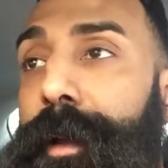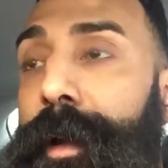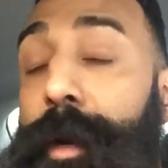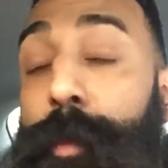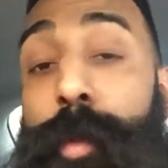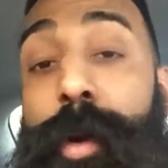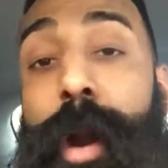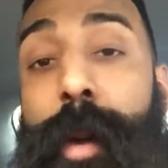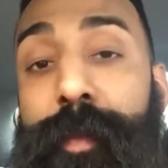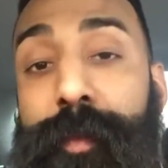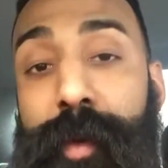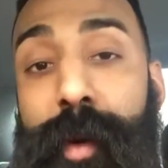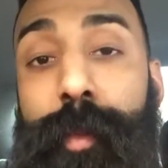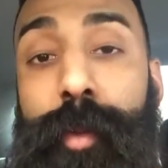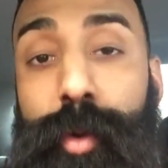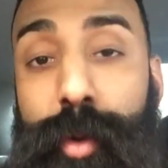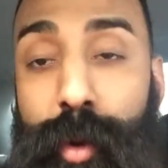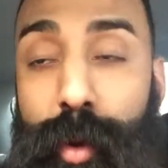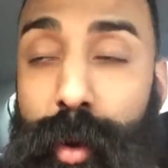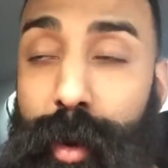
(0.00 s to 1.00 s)
where I'm
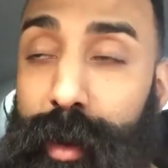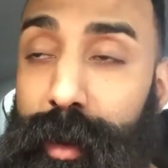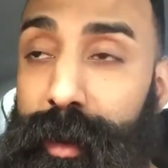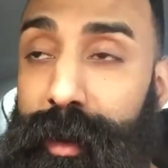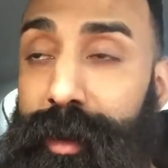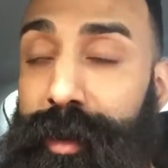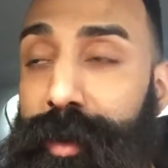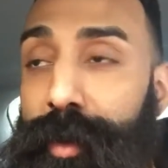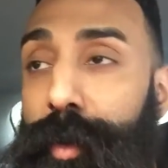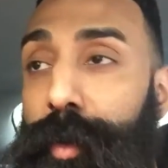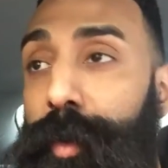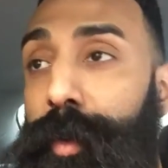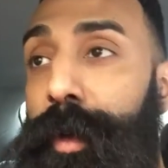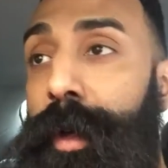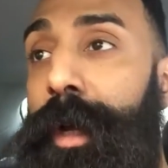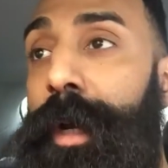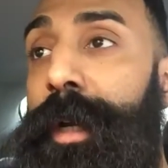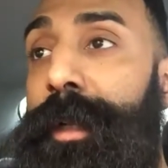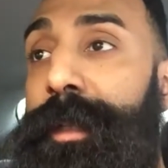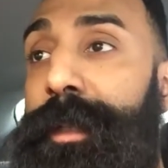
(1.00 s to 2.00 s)
from, New York. So
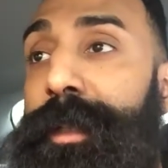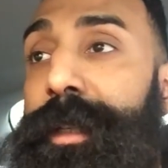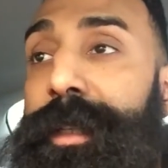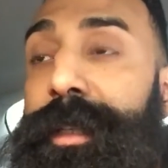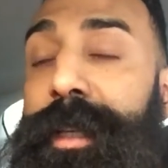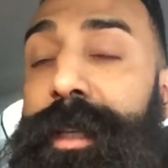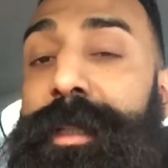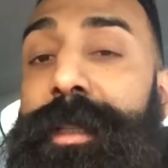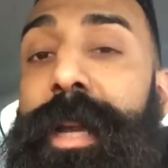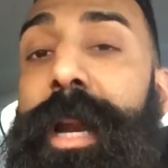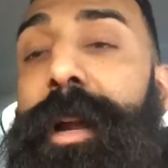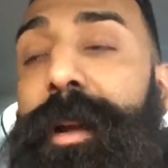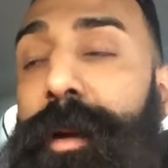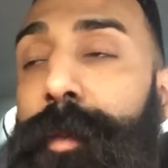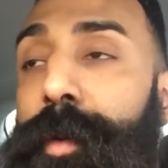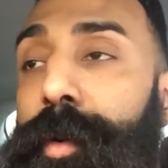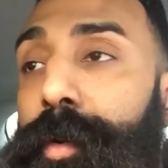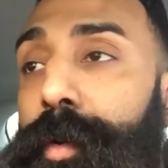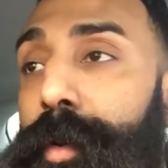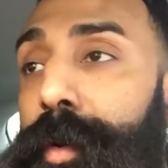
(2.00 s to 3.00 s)
these are things that I
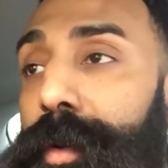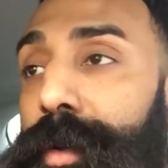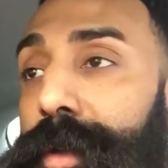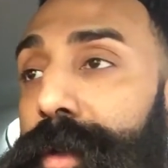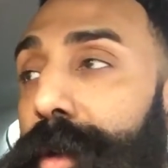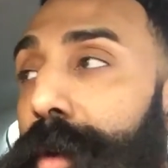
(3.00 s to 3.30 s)
come across.